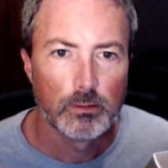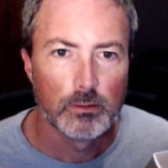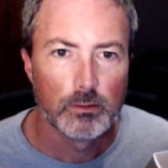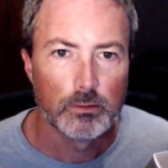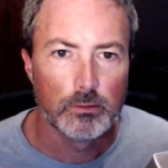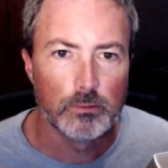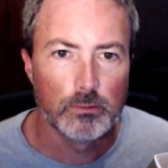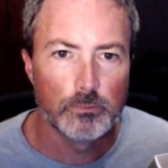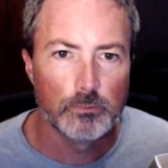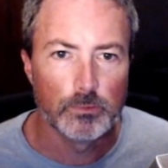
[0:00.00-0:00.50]

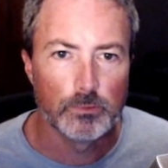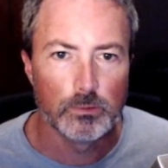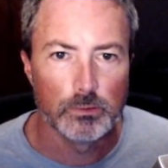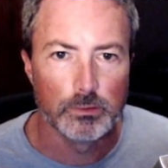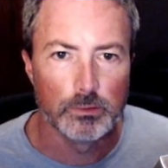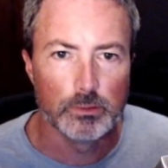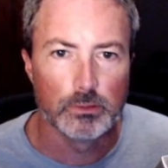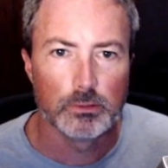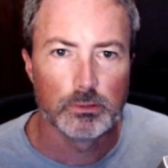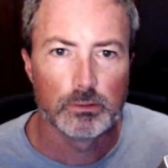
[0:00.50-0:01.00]
New
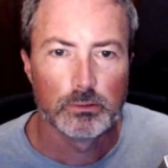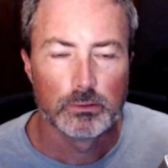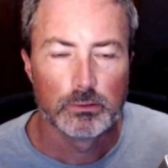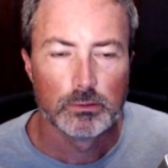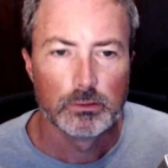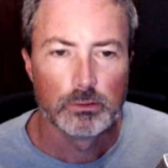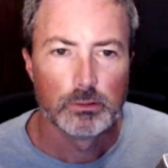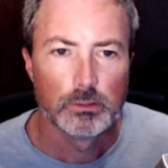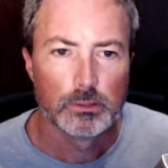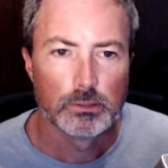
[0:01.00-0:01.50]
folder.
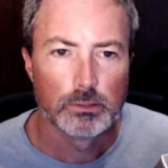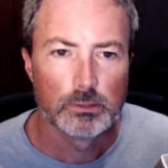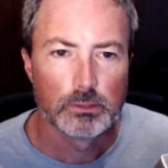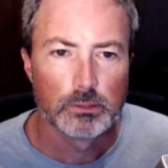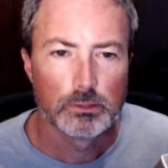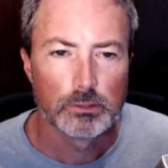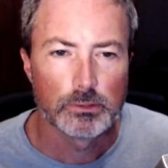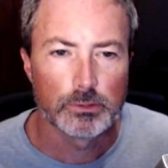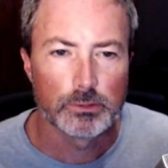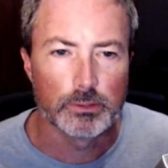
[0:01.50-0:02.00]

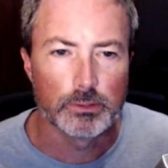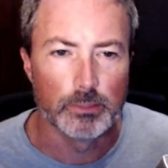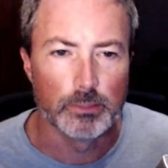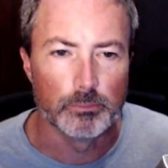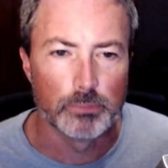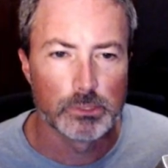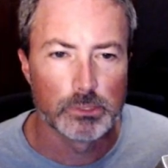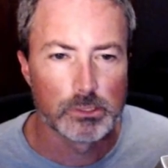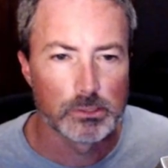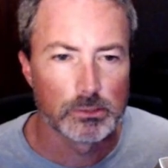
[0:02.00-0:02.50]

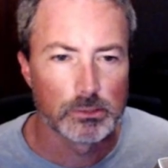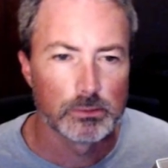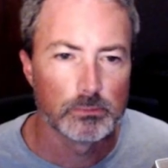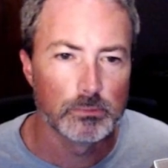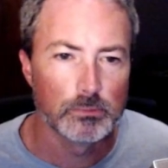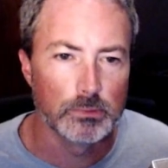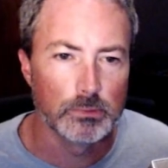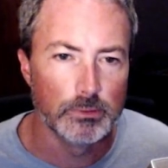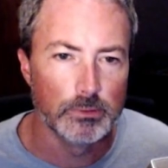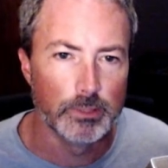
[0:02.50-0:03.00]
Scripts. We'll
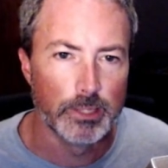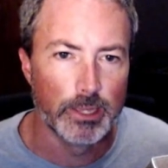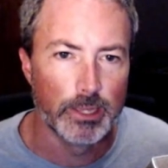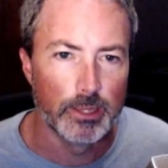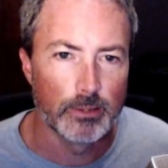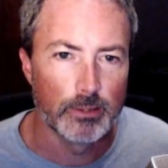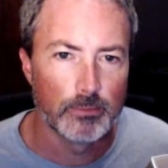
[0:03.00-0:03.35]
do that.